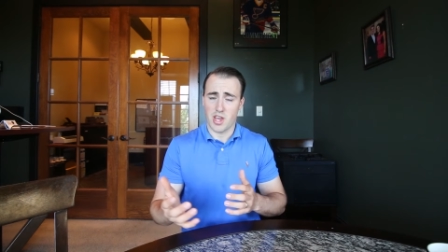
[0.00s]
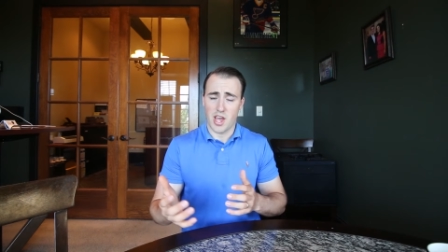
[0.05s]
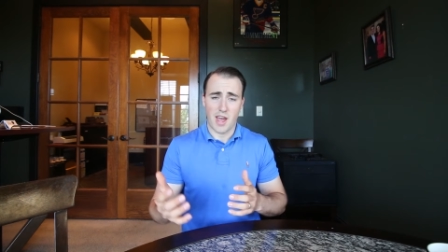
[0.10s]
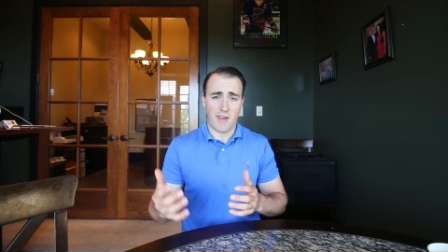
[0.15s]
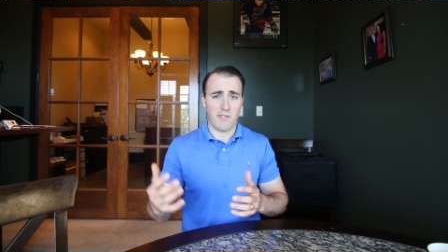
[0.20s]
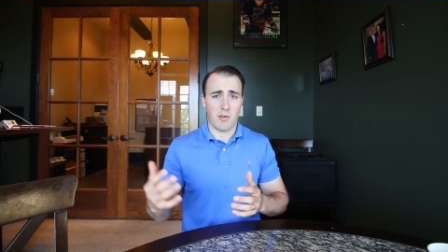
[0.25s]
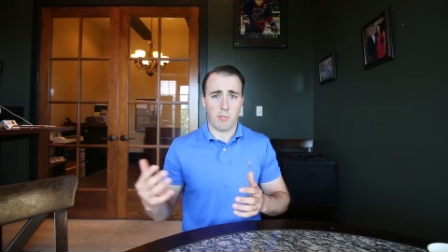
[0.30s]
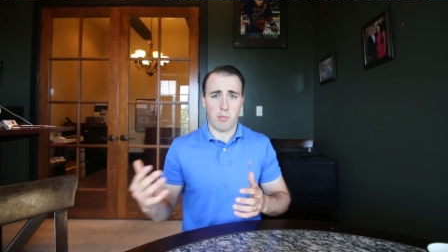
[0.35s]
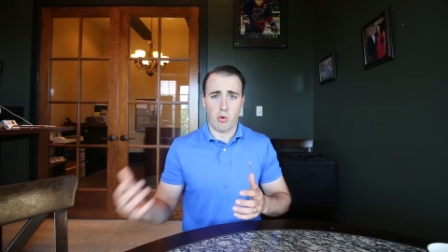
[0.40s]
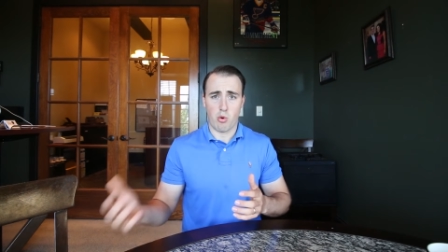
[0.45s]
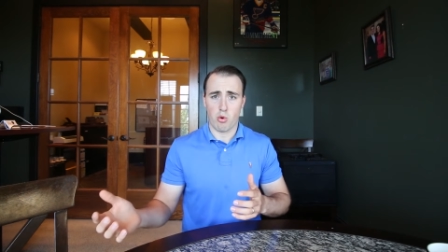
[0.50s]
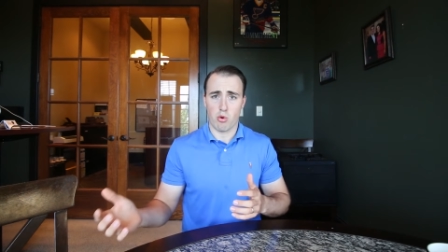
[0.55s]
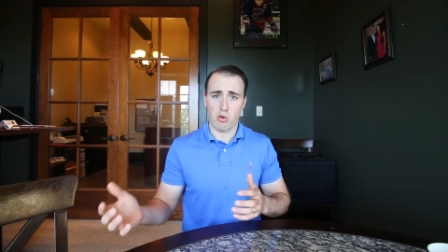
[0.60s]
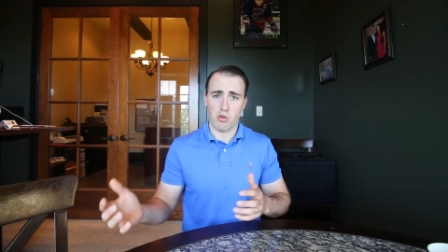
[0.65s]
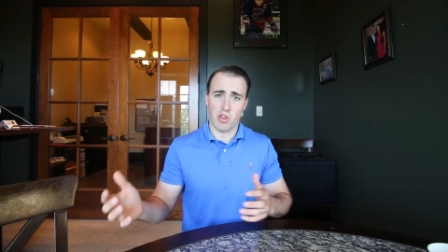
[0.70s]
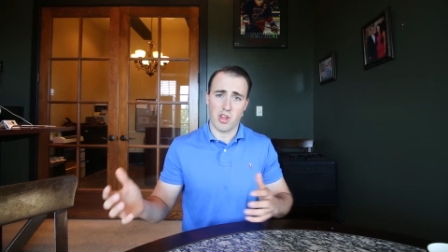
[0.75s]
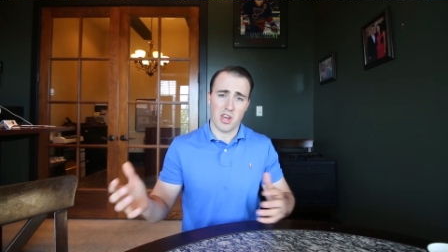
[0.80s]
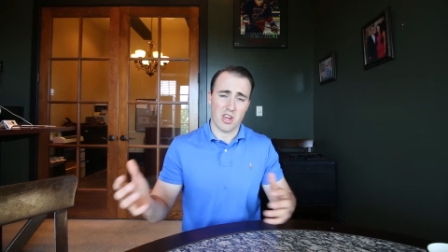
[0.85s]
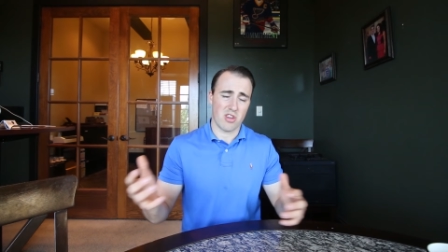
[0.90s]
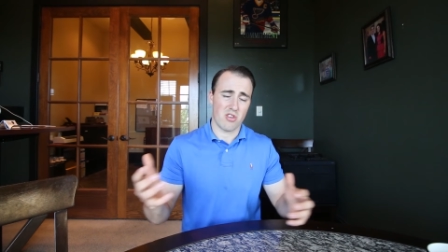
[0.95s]
to have a
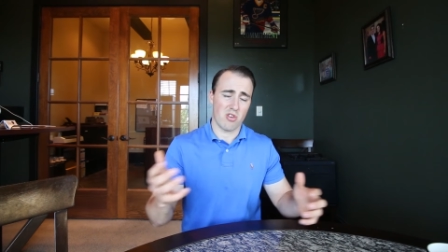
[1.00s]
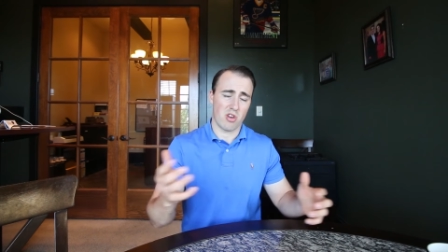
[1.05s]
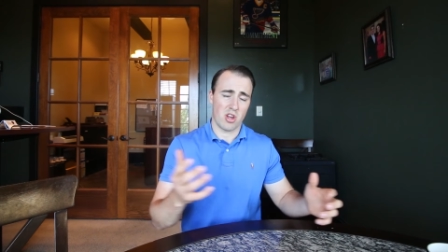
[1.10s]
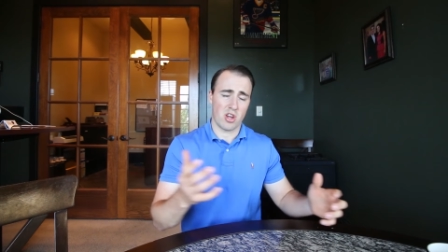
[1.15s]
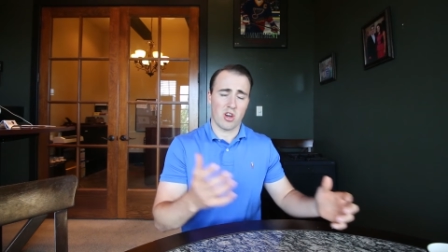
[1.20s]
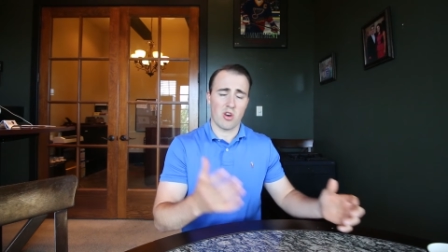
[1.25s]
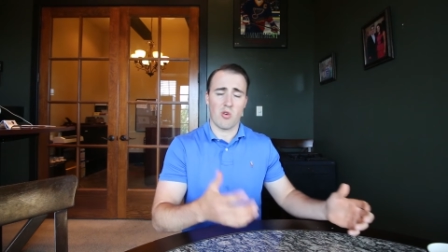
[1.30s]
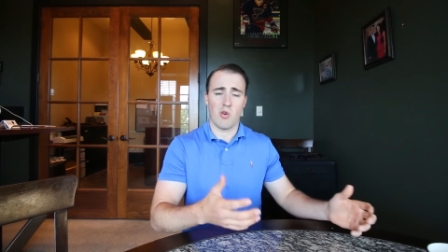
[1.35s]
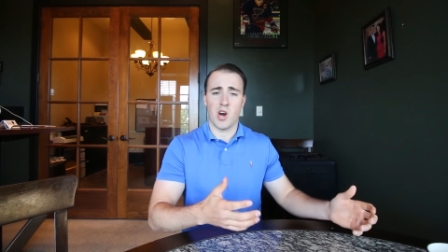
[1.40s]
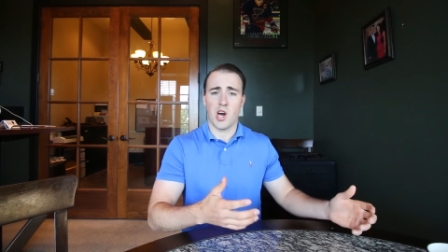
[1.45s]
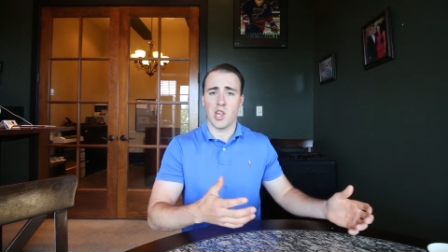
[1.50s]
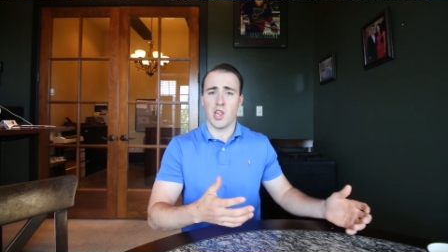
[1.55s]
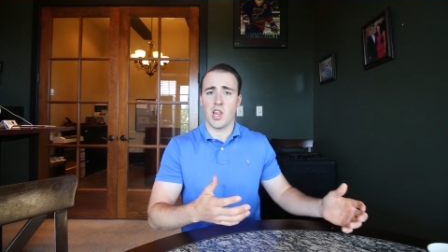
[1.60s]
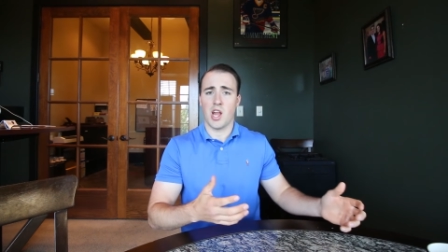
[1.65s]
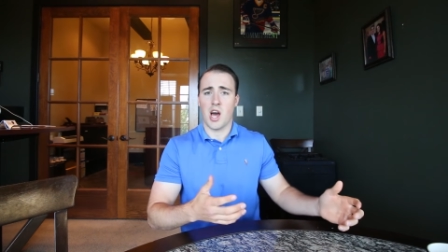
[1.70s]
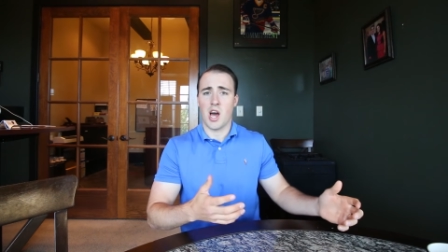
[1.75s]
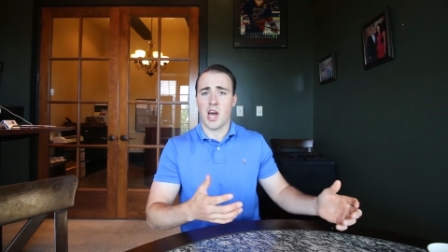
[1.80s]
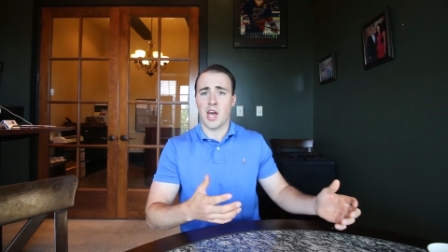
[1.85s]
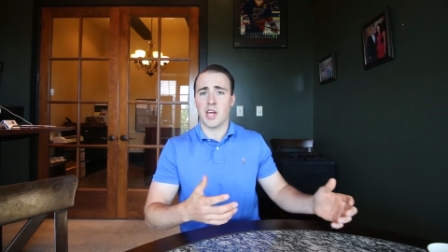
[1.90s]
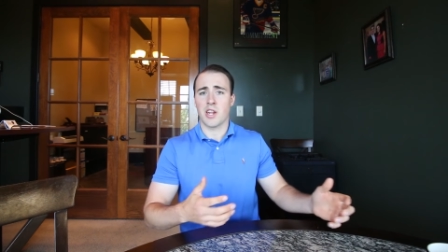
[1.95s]
portal that you can go
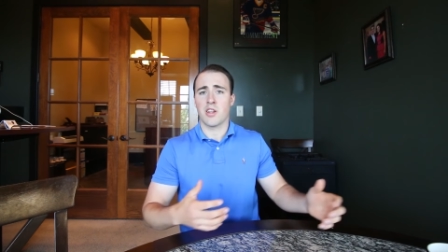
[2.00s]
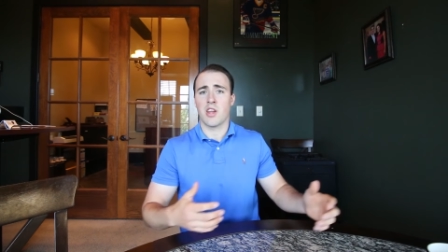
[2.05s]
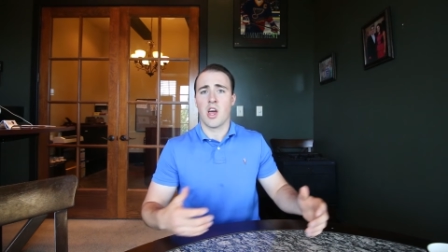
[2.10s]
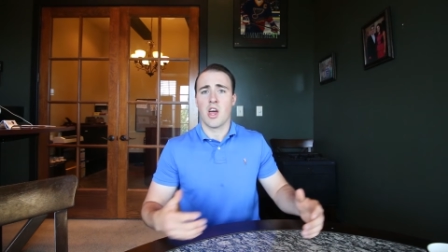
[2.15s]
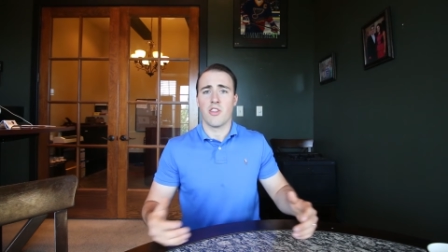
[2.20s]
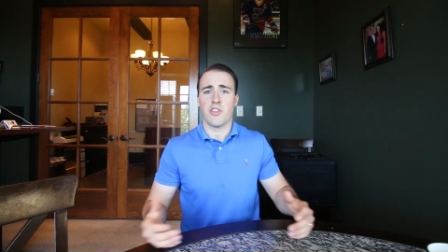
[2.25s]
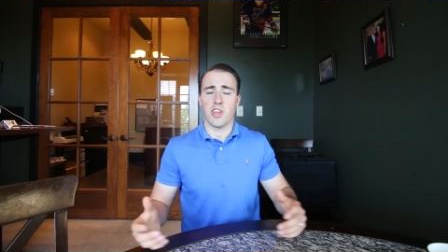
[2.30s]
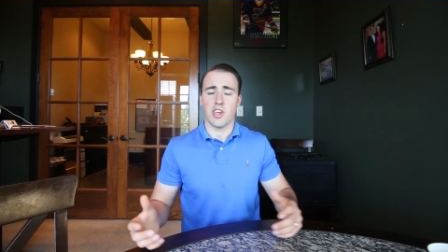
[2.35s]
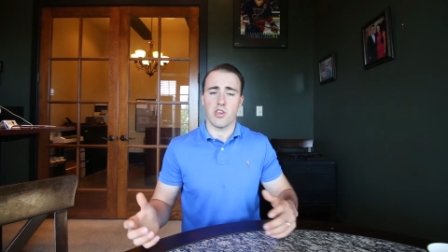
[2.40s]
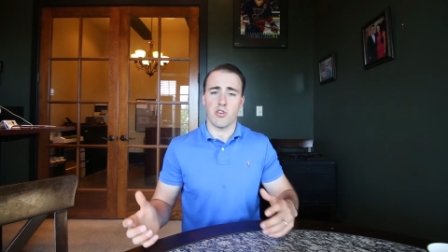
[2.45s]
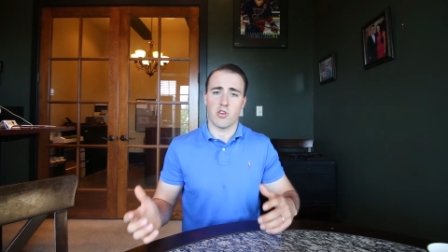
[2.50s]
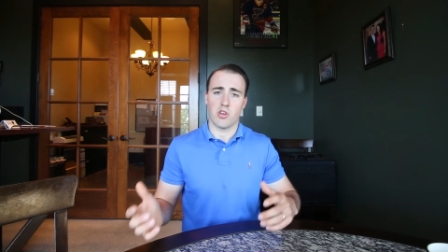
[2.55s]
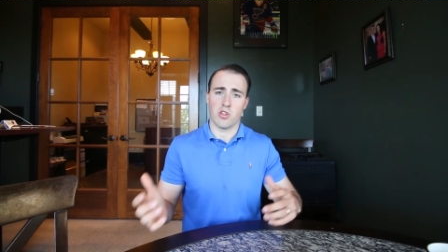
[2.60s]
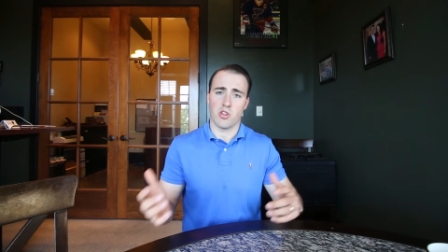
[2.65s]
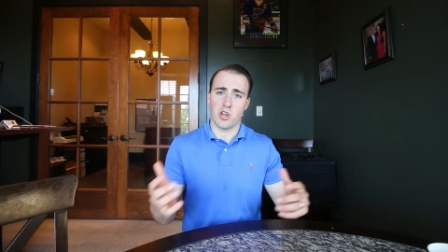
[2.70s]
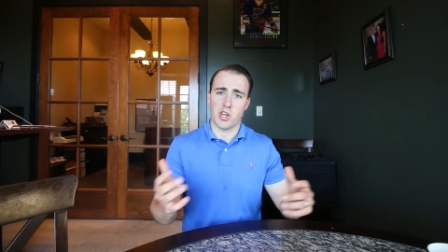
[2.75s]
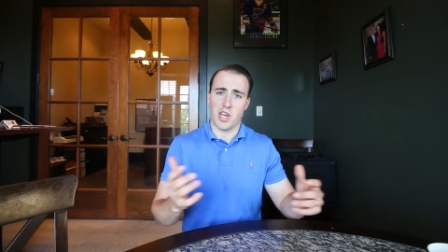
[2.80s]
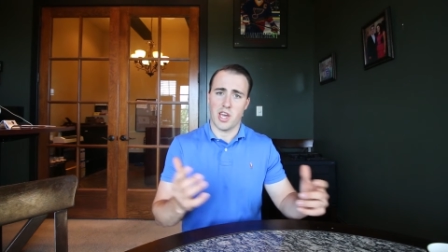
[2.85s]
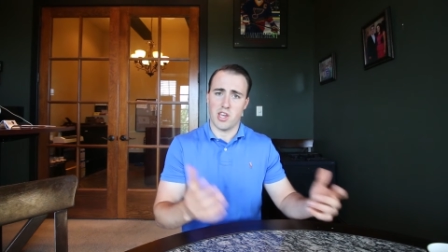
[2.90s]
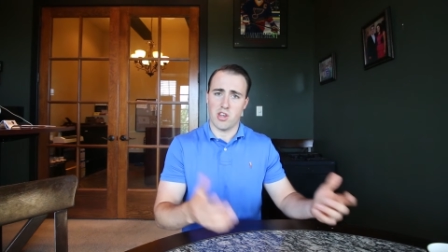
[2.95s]
online, that you can
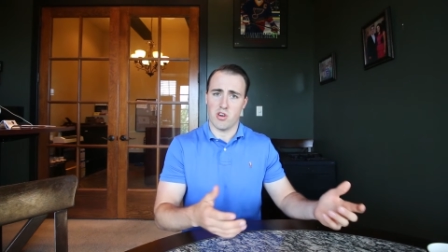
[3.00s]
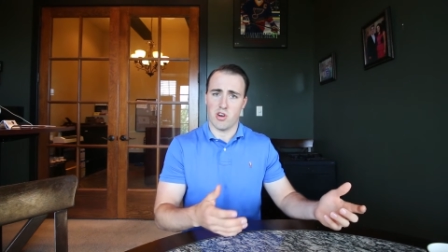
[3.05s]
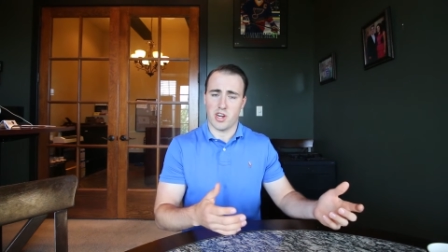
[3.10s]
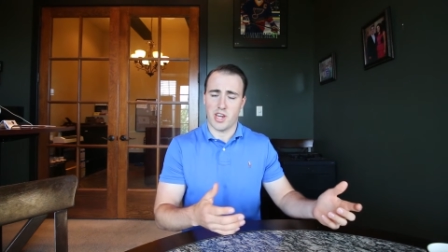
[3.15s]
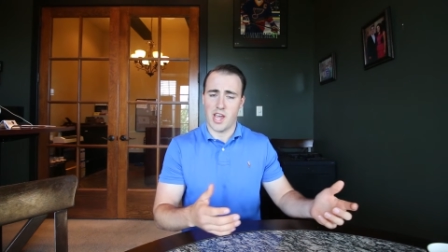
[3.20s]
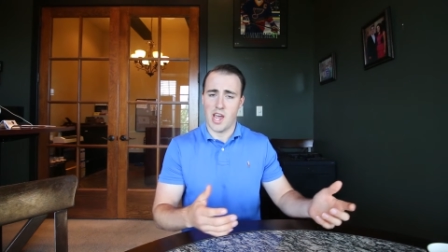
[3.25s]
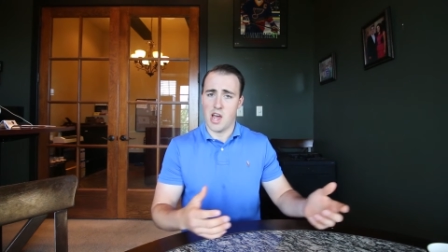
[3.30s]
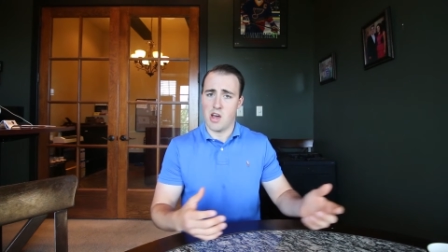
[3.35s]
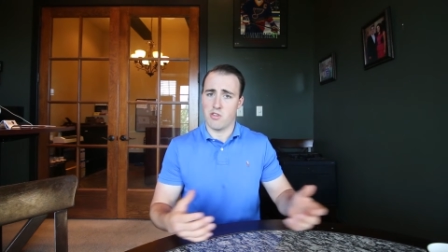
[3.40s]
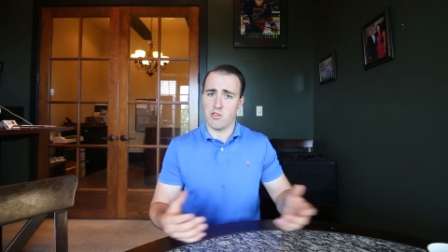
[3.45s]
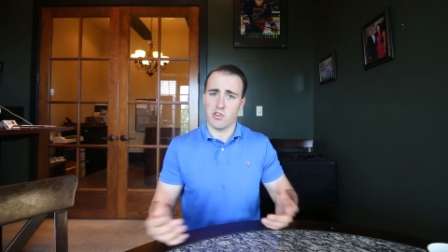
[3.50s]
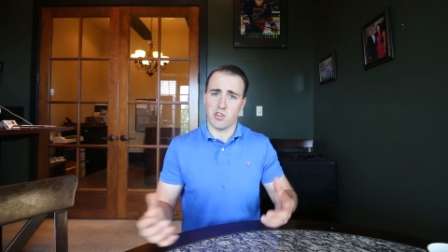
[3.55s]
look at your account.